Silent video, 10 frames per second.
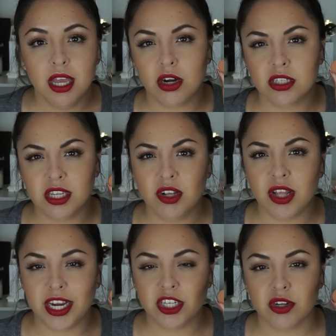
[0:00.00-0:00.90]
Her single
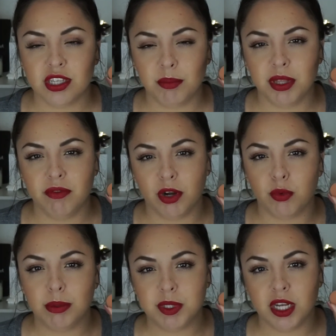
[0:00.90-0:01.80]
eyeshadows, I believe, on her
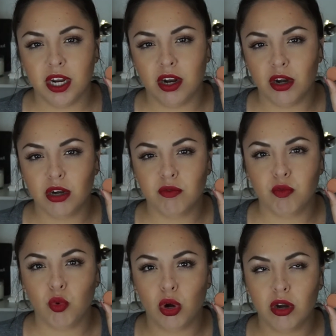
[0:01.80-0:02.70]
website are
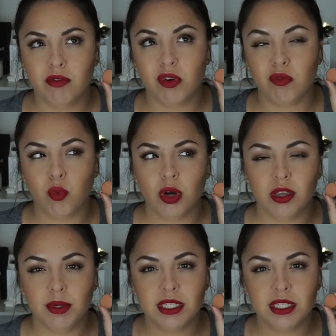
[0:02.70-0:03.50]
4 for $40,